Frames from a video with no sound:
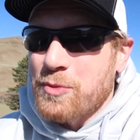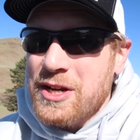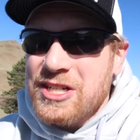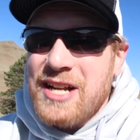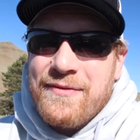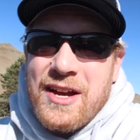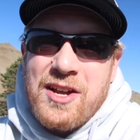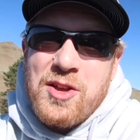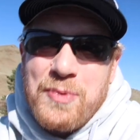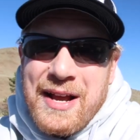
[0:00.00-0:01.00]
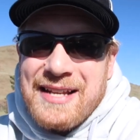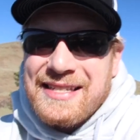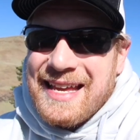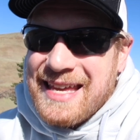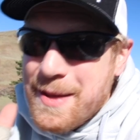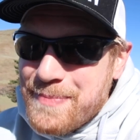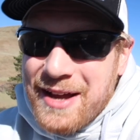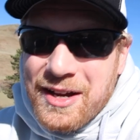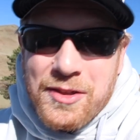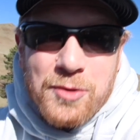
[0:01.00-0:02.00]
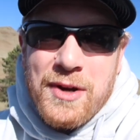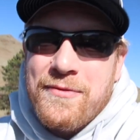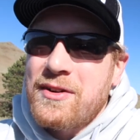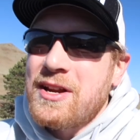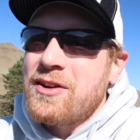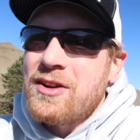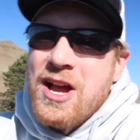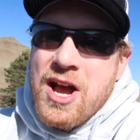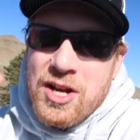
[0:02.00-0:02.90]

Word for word: Richie and I have got other plans to get back on the river here,